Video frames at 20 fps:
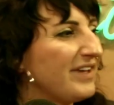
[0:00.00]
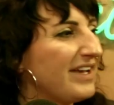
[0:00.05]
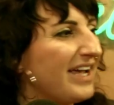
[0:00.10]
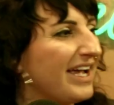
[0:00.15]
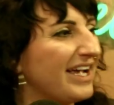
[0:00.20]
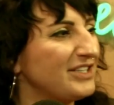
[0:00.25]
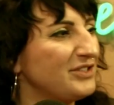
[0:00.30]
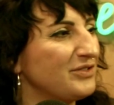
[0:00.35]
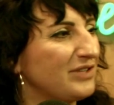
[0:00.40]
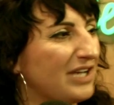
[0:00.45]

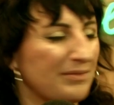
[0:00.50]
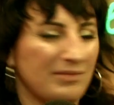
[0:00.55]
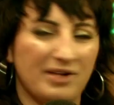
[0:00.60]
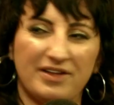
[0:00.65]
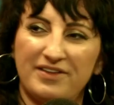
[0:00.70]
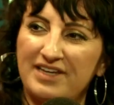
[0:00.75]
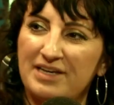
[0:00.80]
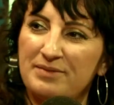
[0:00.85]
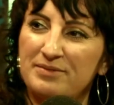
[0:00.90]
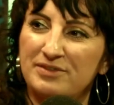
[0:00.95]
I could do Kimmel. I
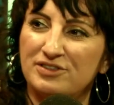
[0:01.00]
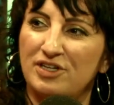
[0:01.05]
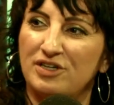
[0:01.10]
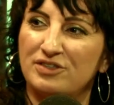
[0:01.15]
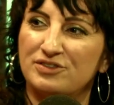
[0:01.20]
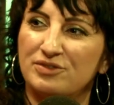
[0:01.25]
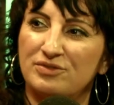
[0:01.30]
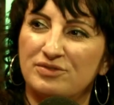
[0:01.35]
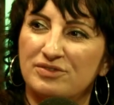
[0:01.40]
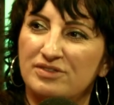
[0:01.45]
think Kimmel's
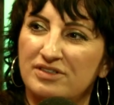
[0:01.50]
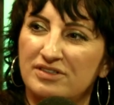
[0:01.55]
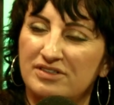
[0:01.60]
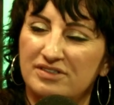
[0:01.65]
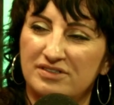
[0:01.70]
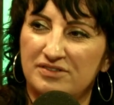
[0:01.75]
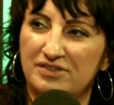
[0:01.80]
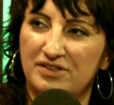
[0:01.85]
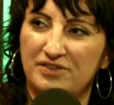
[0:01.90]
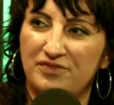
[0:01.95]
also,
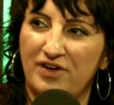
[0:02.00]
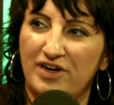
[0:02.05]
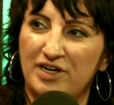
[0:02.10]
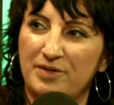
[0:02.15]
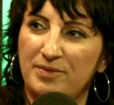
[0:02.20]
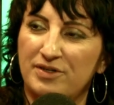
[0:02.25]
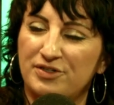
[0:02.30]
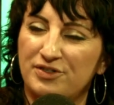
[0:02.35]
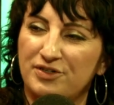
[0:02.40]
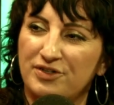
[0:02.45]
they frown
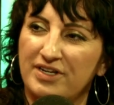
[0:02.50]
upon dirty.